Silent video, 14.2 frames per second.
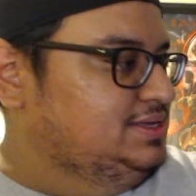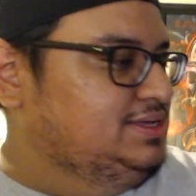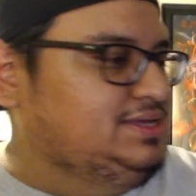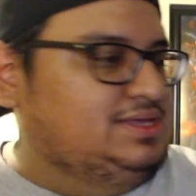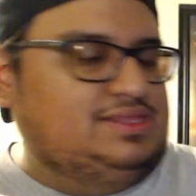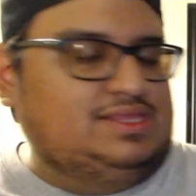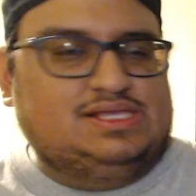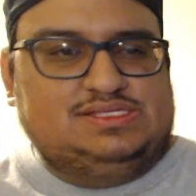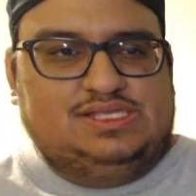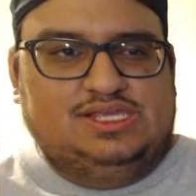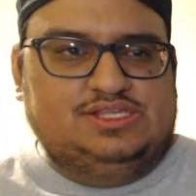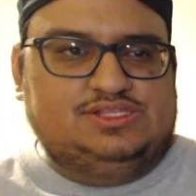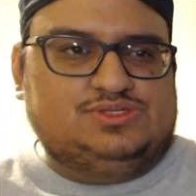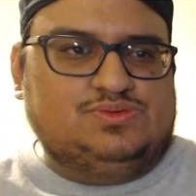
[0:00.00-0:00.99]
That's
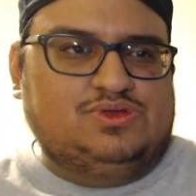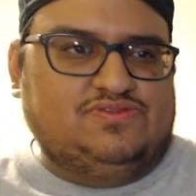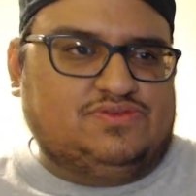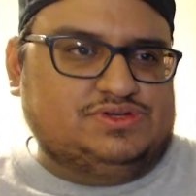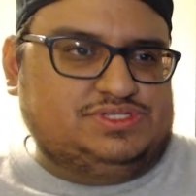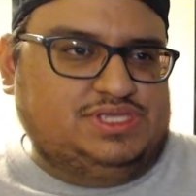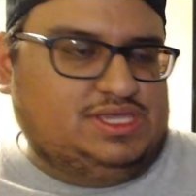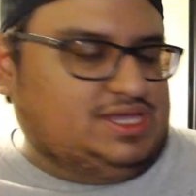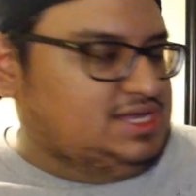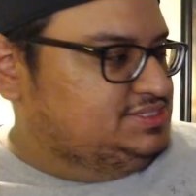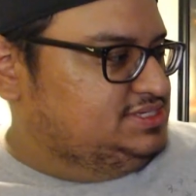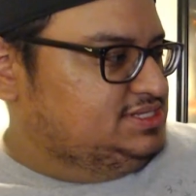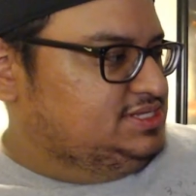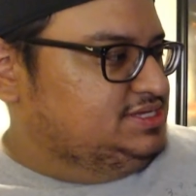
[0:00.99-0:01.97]
the 2014
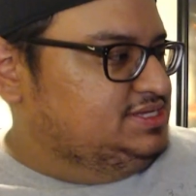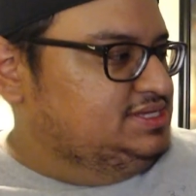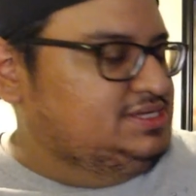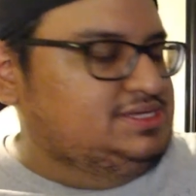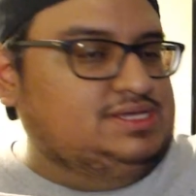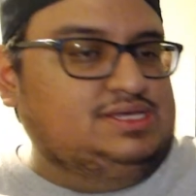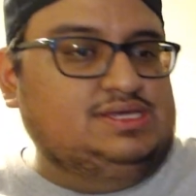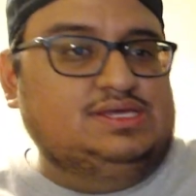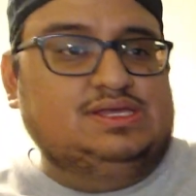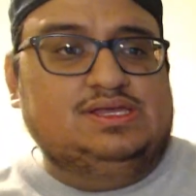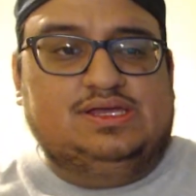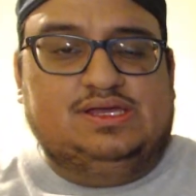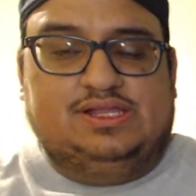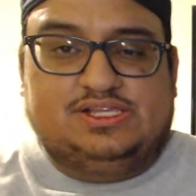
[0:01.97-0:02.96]
Godzilla.
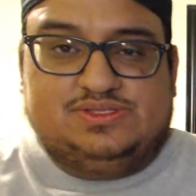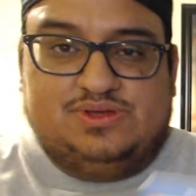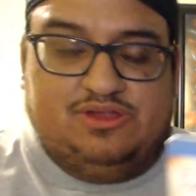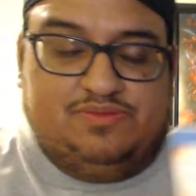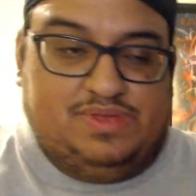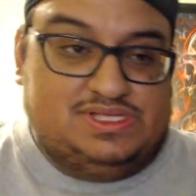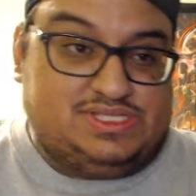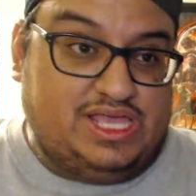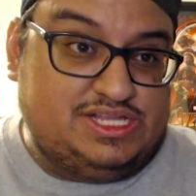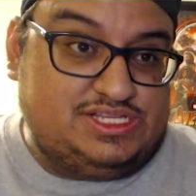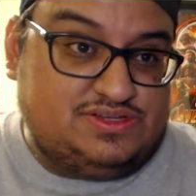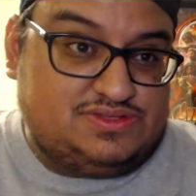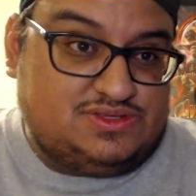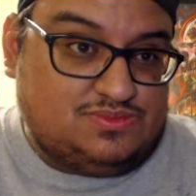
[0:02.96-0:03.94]
Next one up is Edge
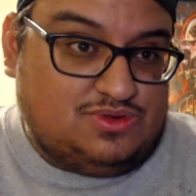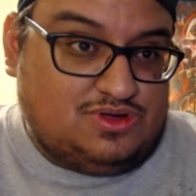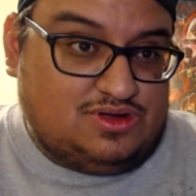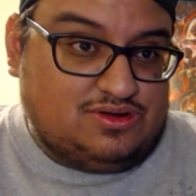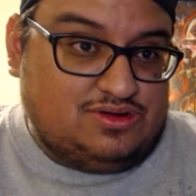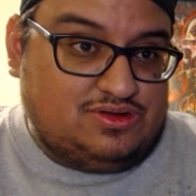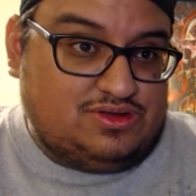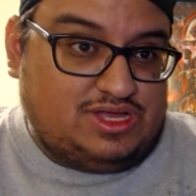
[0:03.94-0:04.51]
of Tomorrow.